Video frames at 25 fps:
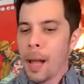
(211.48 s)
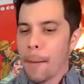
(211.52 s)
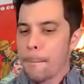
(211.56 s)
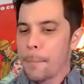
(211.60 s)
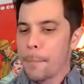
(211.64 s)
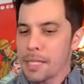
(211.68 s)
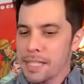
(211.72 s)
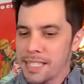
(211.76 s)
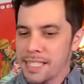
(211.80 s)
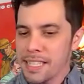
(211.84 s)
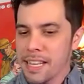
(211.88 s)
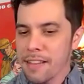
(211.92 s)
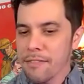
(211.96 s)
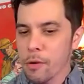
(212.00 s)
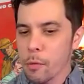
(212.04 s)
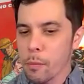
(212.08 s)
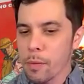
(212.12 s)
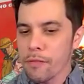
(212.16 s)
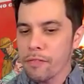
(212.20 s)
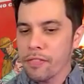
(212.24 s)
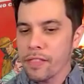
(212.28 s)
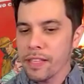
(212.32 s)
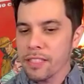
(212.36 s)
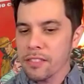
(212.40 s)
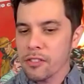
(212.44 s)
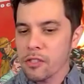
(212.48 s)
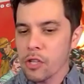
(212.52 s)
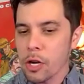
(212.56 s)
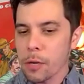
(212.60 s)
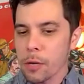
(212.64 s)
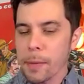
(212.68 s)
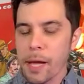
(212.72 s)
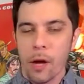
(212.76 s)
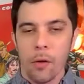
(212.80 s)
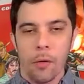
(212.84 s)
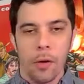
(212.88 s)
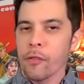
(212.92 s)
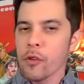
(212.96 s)
But Steven, we have things to talk
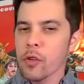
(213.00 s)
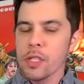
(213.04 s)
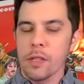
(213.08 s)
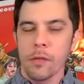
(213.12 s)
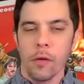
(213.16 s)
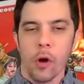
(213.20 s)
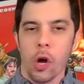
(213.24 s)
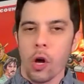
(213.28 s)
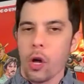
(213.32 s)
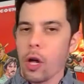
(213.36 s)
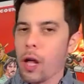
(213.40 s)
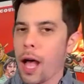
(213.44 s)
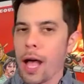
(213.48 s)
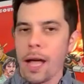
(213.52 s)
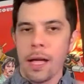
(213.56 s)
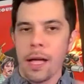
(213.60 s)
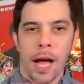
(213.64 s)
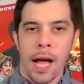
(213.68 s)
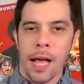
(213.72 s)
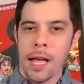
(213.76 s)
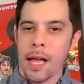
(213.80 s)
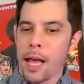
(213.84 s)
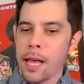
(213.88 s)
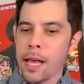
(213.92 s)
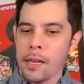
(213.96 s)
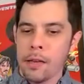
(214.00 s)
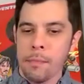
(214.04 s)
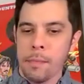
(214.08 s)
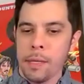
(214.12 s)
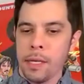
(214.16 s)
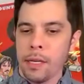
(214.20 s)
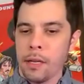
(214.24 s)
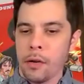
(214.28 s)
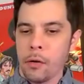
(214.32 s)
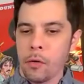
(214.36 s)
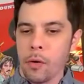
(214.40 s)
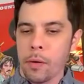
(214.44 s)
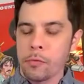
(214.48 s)
about. First of all, I didn't mean to
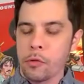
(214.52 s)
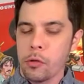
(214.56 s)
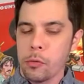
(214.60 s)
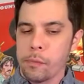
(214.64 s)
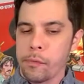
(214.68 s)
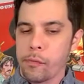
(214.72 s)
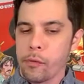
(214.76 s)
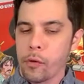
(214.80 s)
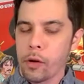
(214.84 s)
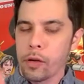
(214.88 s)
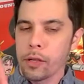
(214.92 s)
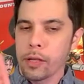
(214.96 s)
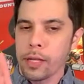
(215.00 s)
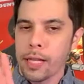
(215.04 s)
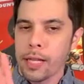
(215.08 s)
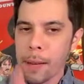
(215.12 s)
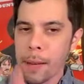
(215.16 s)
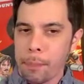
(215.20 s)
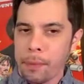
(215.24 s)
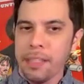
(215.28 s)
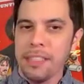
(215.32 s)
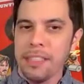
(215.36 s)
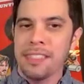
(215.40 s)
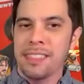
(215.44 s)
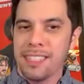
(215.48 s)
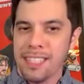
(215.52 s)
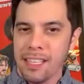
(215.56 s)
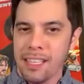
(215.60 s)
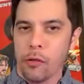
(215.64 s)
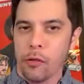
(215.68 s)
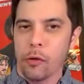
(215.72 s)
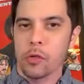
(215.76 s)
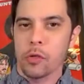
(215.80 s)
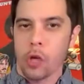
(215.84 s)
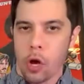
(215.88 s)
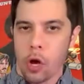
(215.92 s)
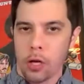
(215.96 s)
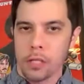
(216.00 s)
interrupt you before. Can I please see those
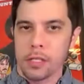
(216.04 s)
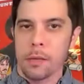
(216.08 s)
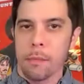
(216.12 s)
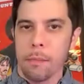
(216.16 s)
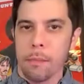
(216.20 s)
awesome